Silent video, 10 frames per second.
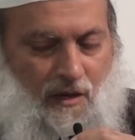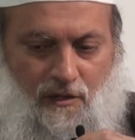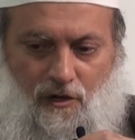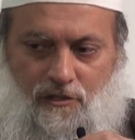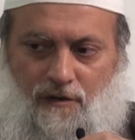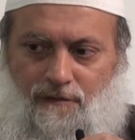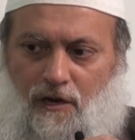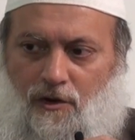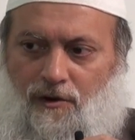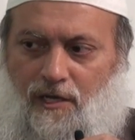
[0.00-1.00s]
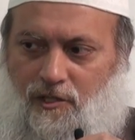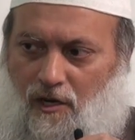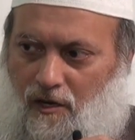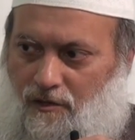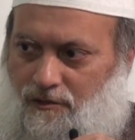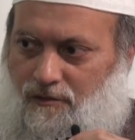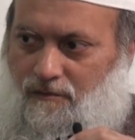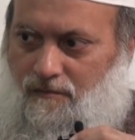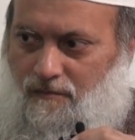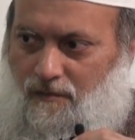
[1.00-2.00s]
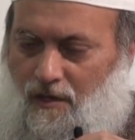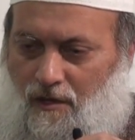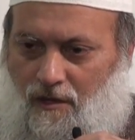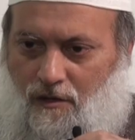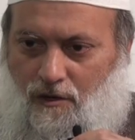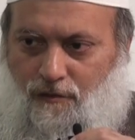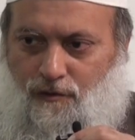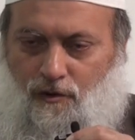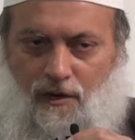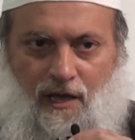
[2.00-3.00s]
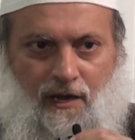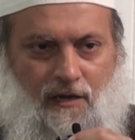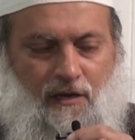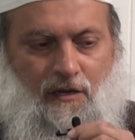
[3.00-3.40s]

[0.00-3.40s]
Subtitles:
and those are very great scholars. You know, if you look at,